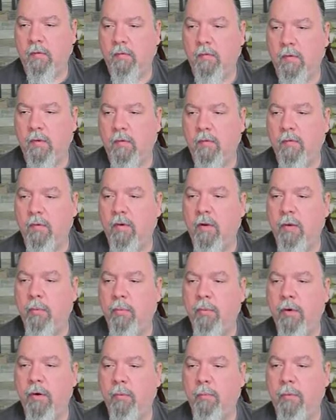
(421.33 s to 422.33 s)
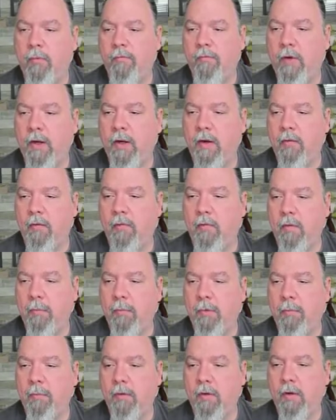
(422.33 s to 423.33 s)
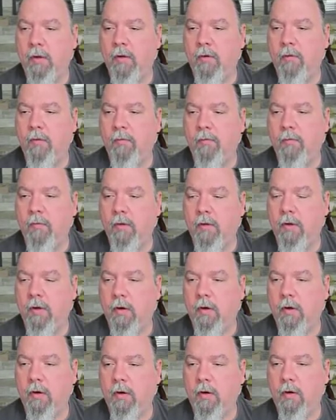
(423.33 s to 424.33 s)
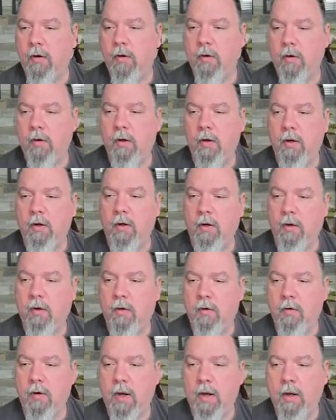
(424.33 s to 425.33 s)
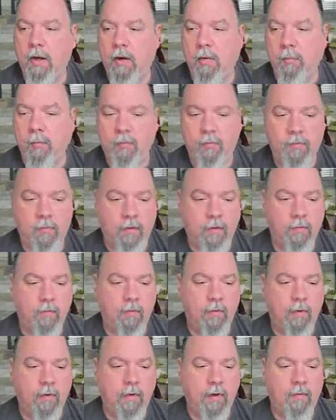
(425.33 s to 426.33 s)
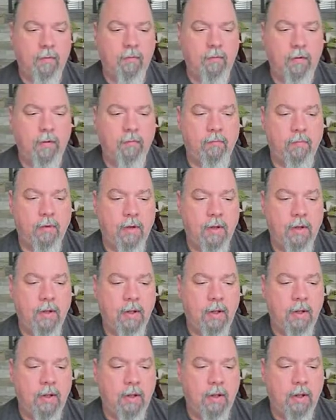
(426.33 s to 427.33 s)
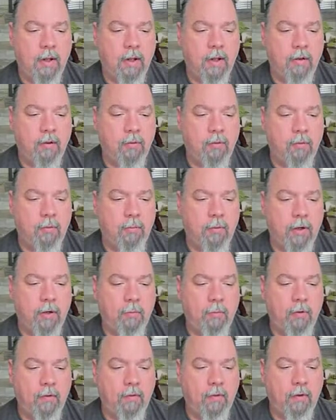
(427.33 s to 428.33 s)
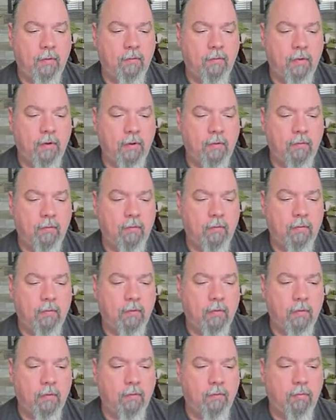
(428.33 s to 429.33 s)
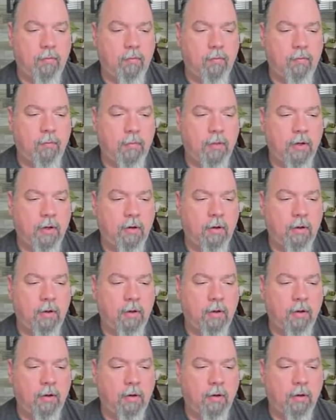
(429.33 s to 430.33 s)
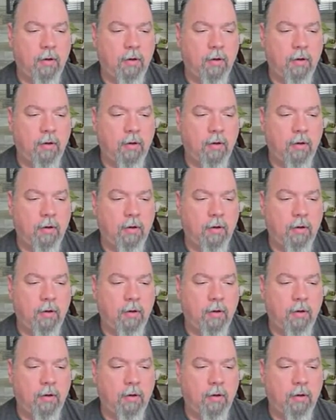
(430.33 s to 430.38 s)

So these are like printable files that people can use for their cry cut machines and all that stuff. And the cool part about this is there's no supplier needed.